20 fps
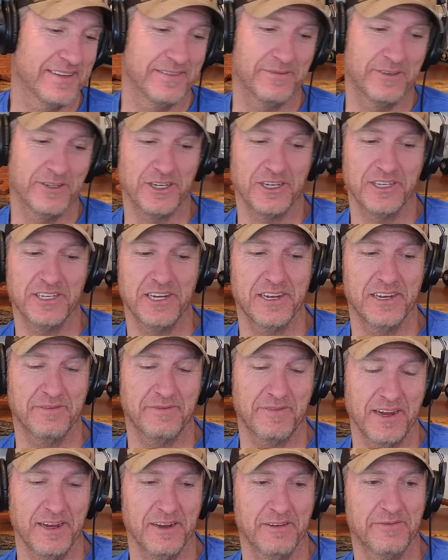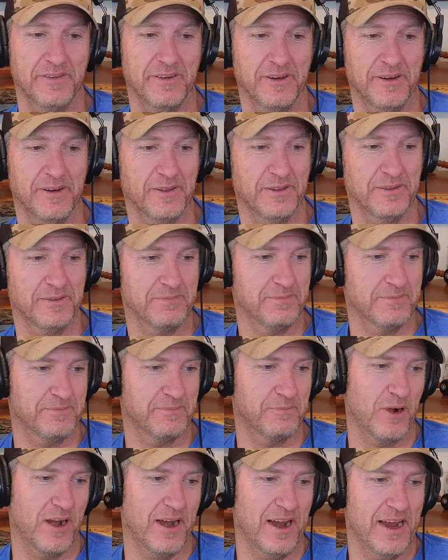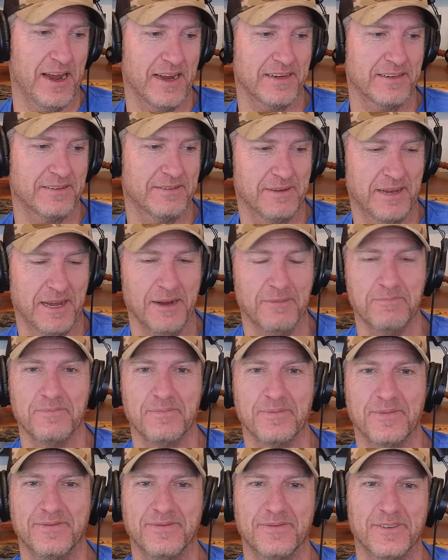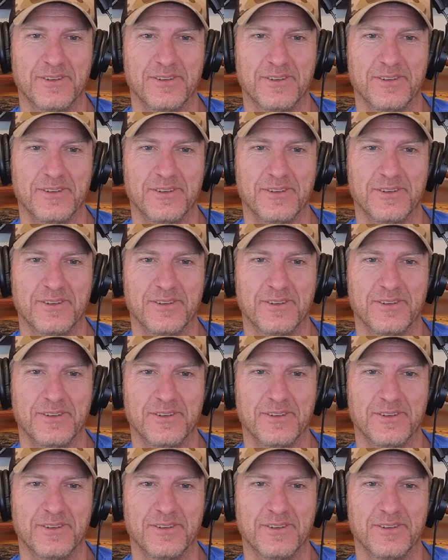Virginia, Fayetteville, Bragg. Yep, for